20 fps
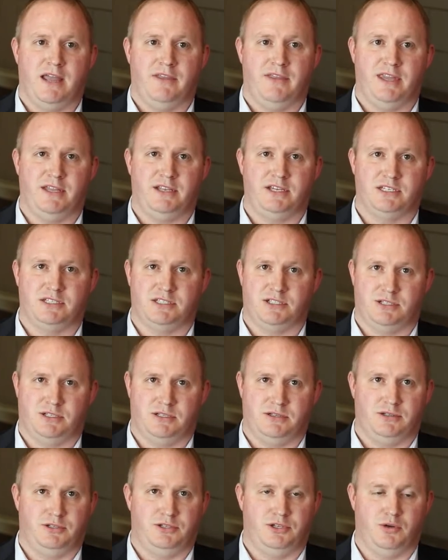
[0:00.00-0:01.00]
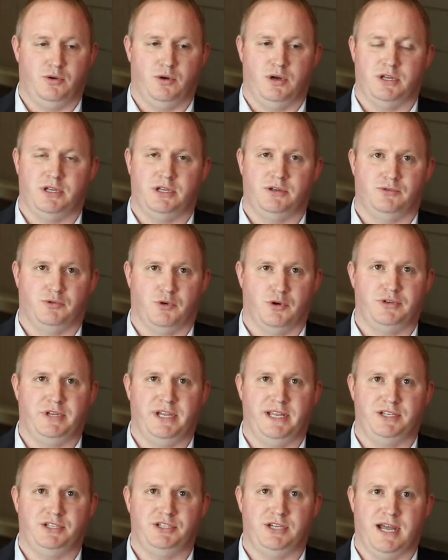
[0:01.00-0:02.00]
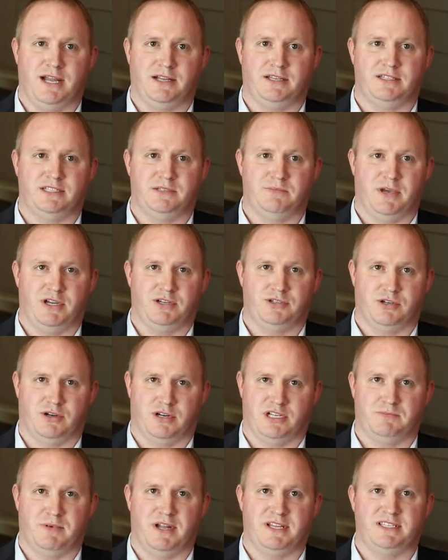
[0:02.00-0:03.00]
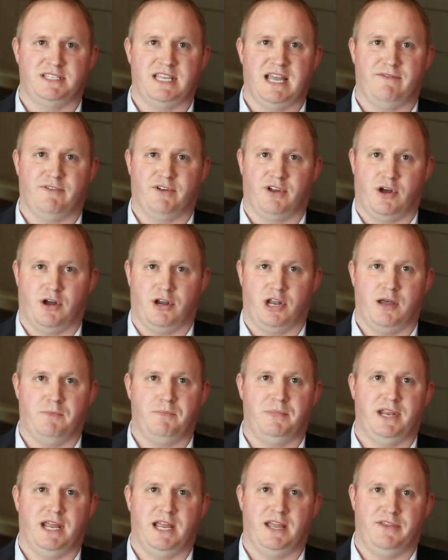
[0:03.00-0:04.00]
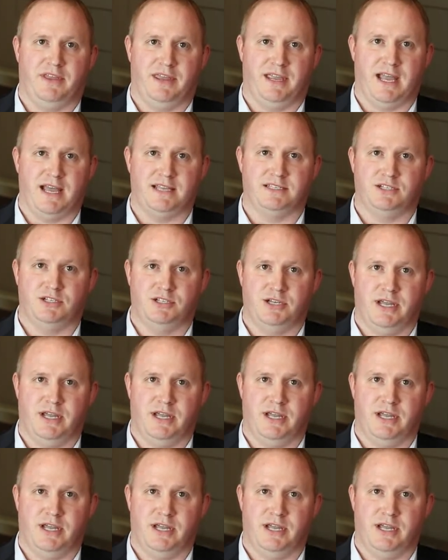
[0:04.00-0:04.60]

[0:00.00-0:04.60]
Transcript: and then just do a routine check just to make sure expenses haven't gone up and anything hasn't